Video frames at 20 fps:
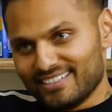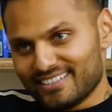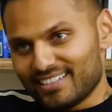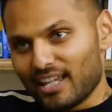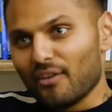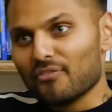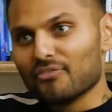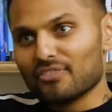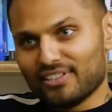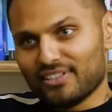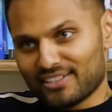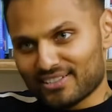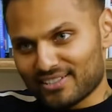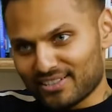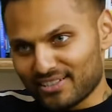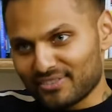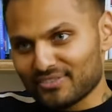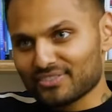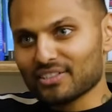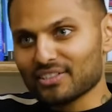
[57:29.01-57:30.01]

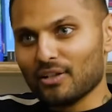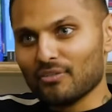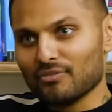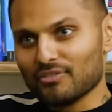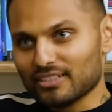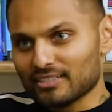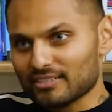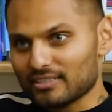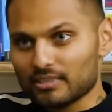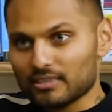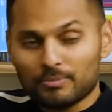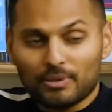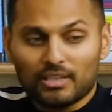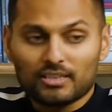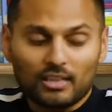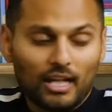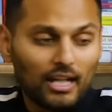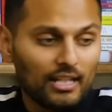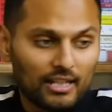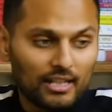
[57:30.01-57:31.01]
definition of selflessness
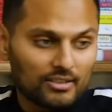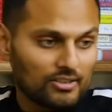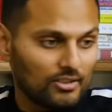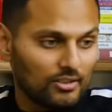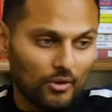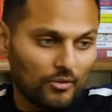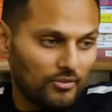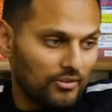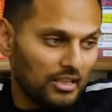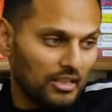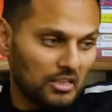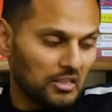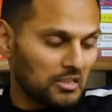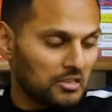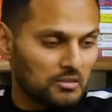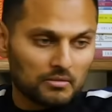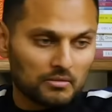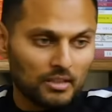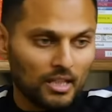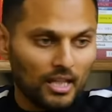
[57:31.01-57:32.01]
because I actually don't think
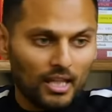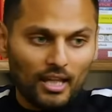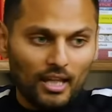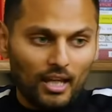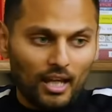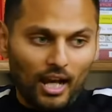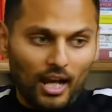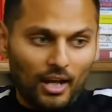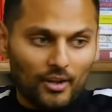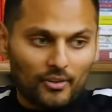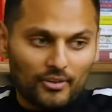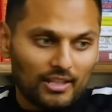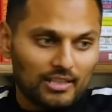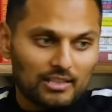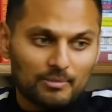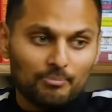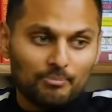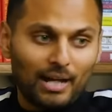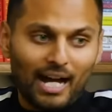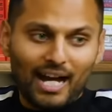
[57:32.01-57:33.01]
it's I don't think
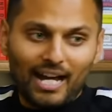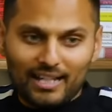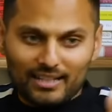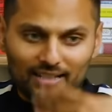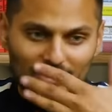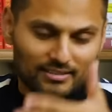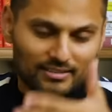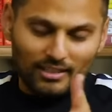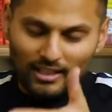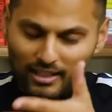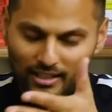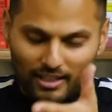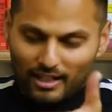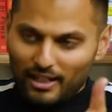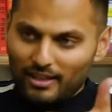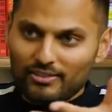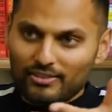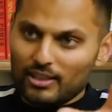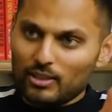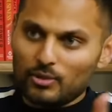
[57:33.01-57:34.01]
it's bad as and
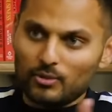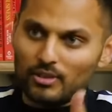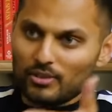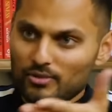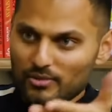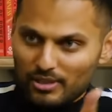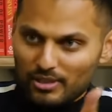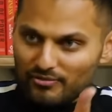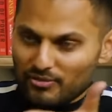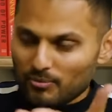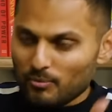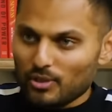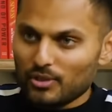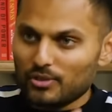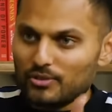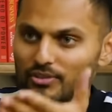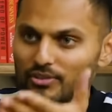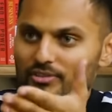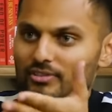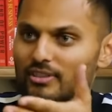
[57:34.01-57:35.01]
I think you agree from what
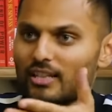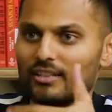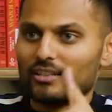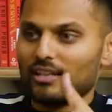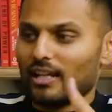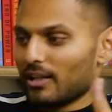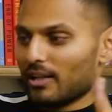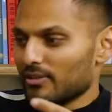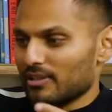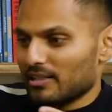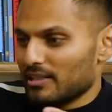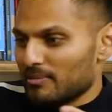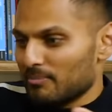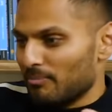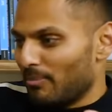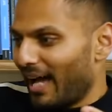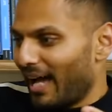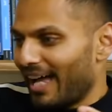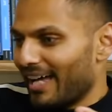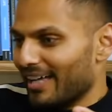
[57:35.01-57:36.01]
you just said. Like, I don't think it's
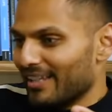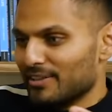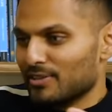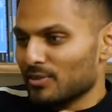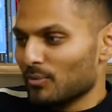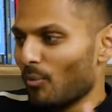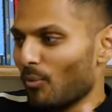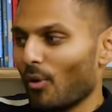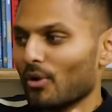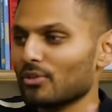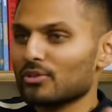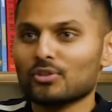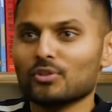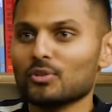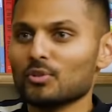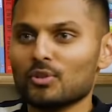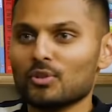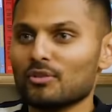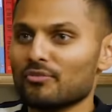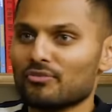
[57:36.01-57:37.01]
bad to want to
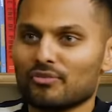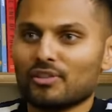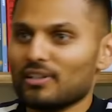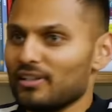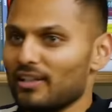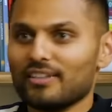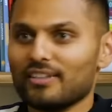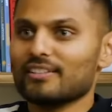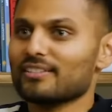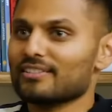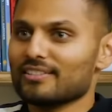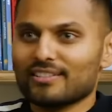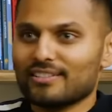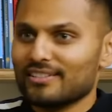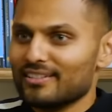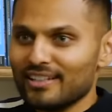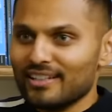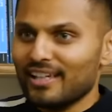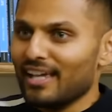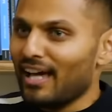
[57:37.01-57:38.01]
do good for others
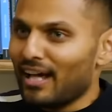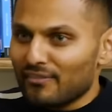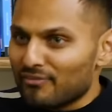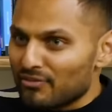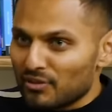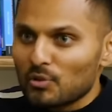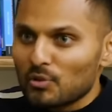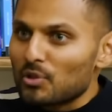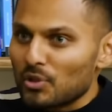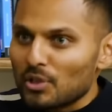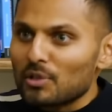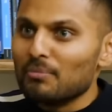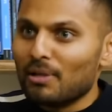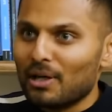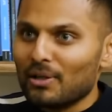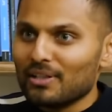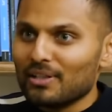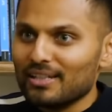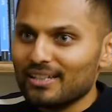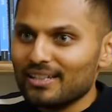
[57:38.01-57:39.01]
and and feel good
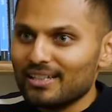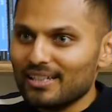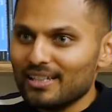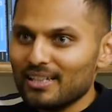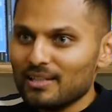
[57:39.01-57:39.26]
about it.